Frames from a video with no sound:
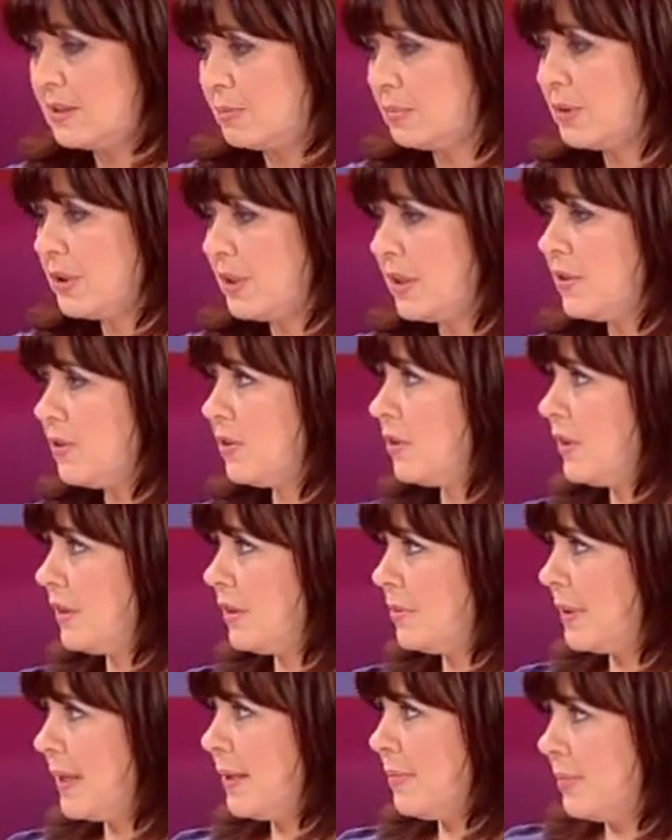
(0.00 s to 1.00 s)
putting it all in
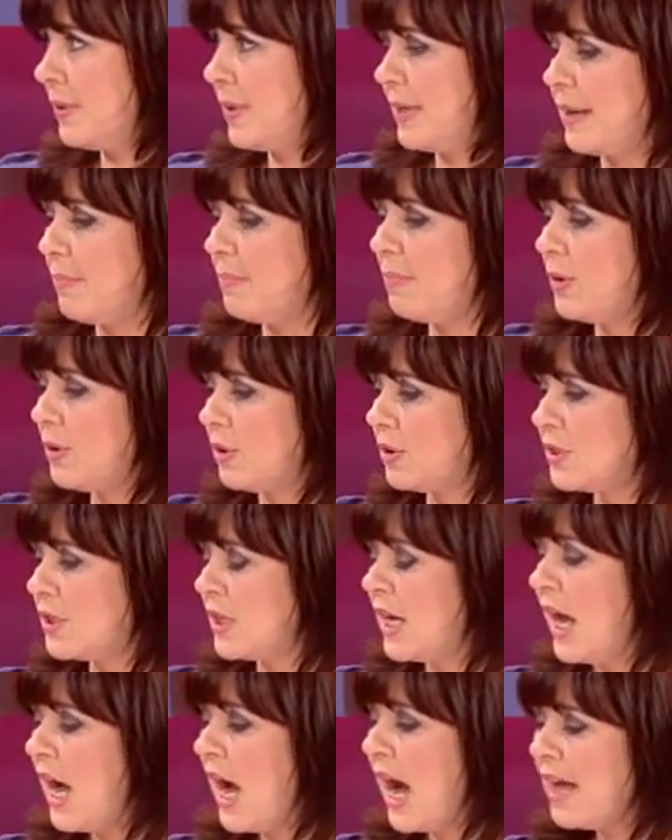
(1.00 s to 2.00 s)
the paper again. But
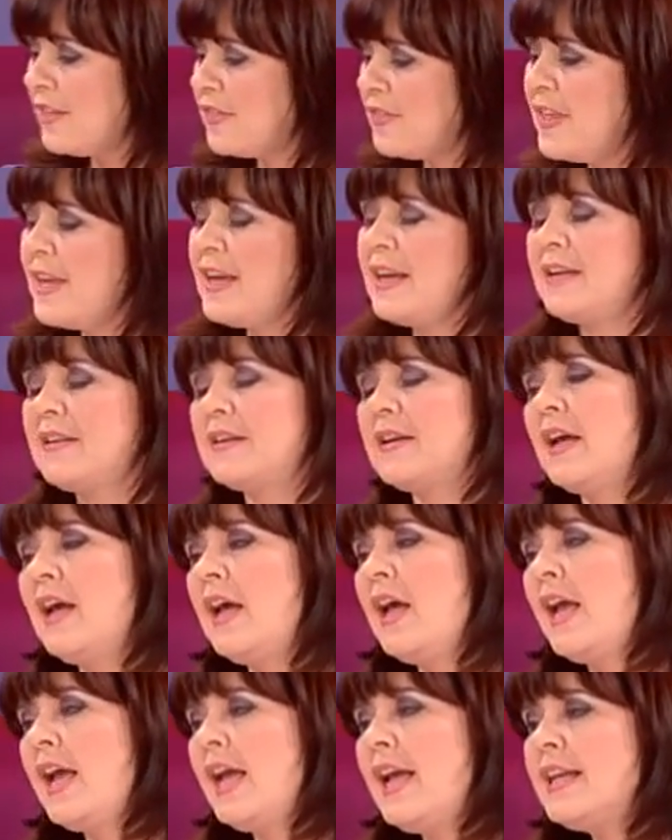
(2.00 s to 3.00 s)
I think
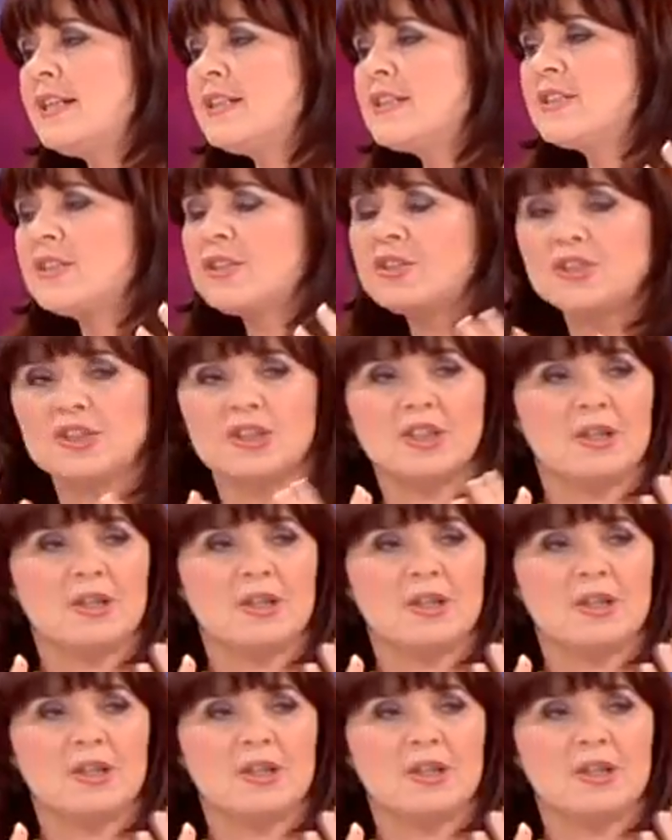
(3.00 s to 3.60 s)
it's such an